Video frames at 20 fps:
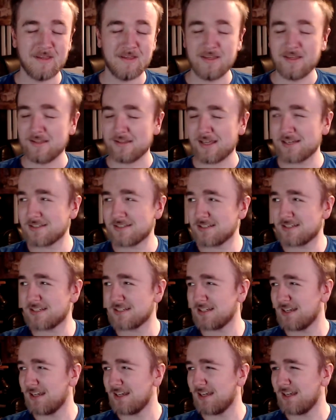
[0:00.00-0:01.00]
That's
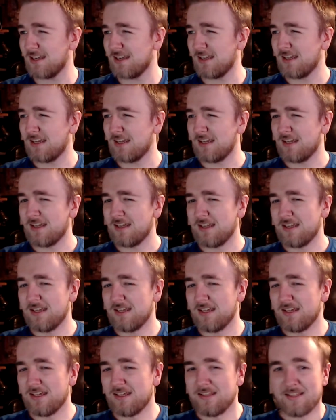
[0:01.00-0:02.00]

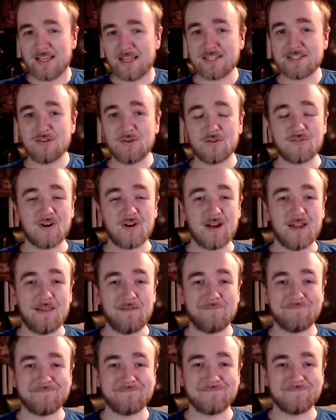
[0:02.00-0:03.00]
not great.
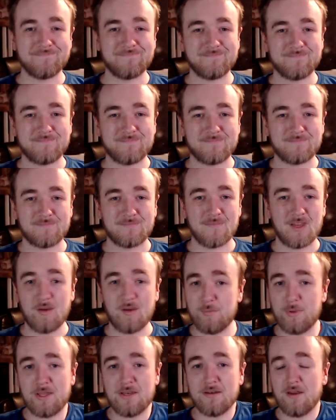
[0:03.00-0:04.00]
I
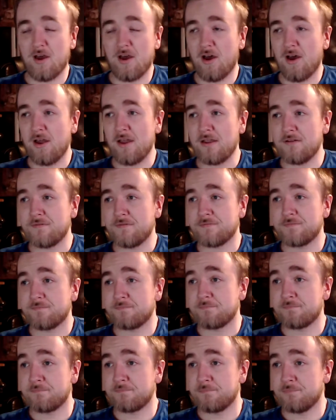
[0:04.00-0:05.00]
mean, I've
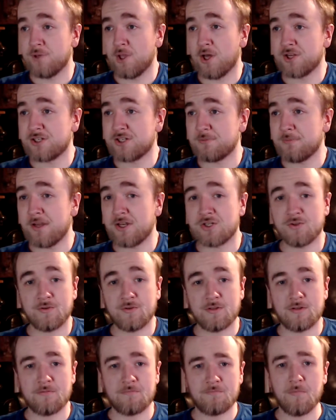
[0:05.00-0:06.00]
largely made sure
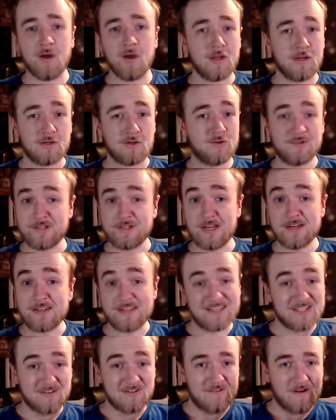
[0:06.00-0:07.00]
that my content
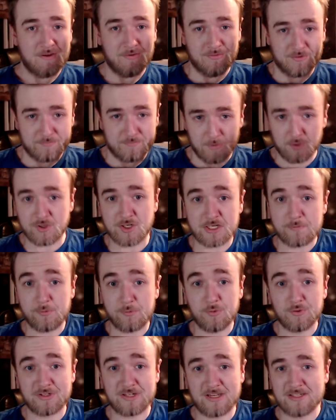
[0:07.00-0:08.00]
is around
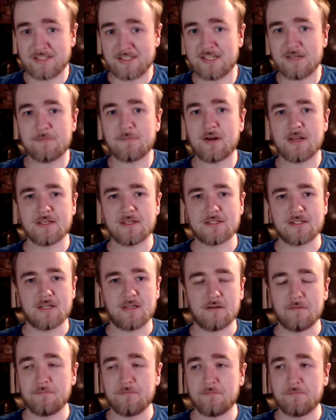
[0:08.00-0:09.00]
motorsport and sim
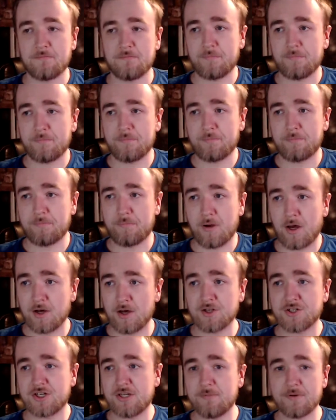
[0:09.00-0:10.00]
racing,
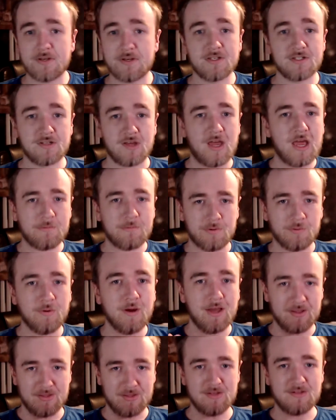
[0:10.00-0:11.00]
partially because I am
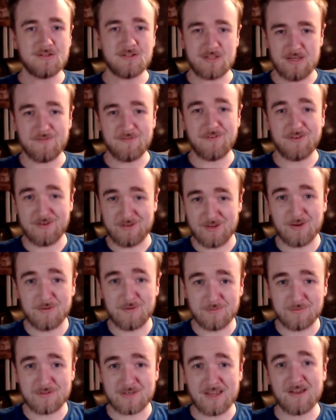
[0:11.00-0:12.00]
aware that if I
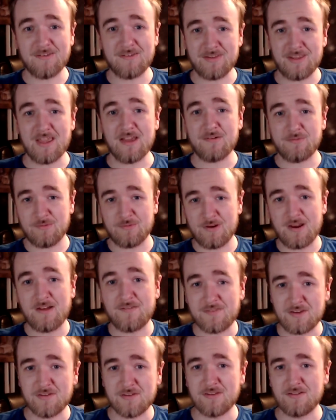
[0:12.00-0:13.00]
go down the F1
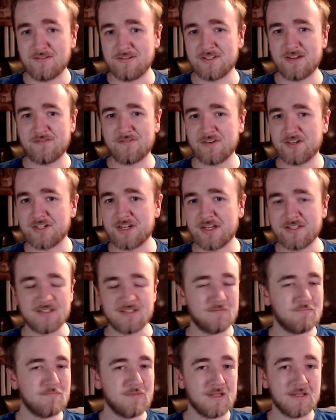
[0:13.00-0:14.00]
avenue, there is every chance
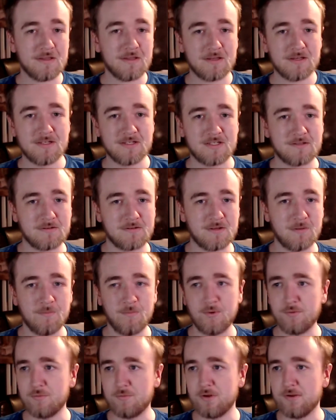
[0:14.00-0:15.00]
that me, as
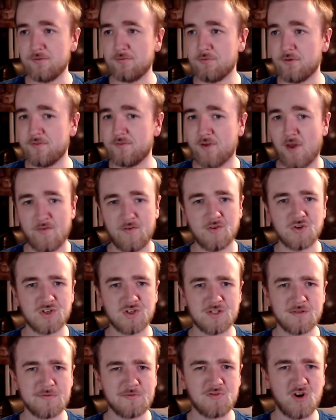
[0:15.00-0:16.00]
someone with, what, 500
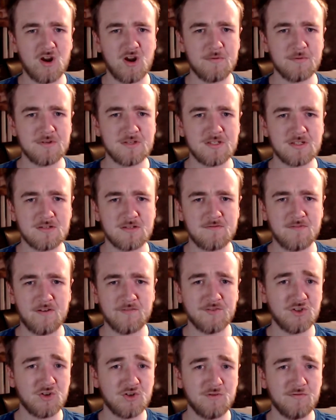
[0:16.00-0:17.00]
subscribers?
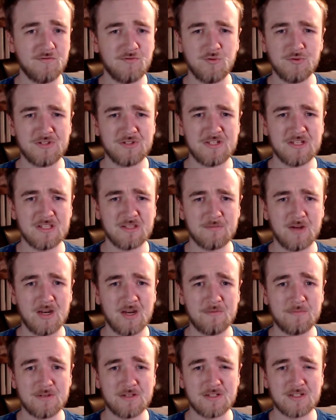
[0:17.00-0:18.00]
540 at the
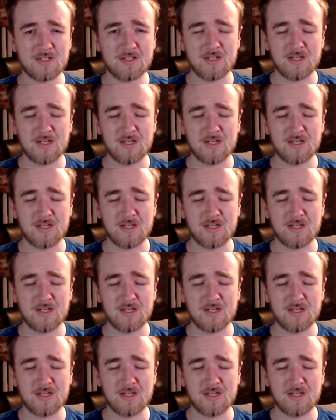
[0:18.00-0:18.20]
moment.